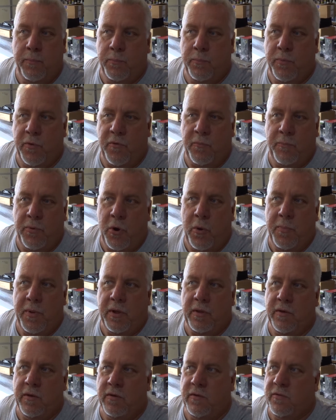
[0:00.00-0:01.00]
pro
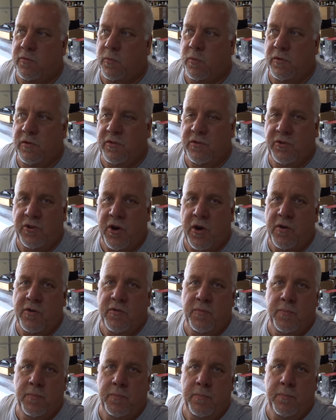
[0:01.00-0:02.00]
builders will just charge
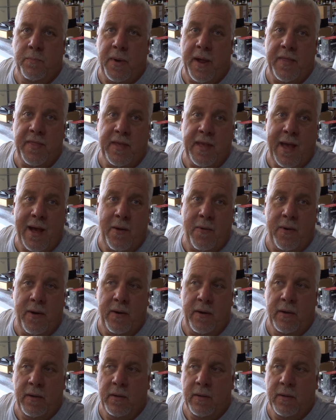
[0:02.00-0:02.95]
you by the hour.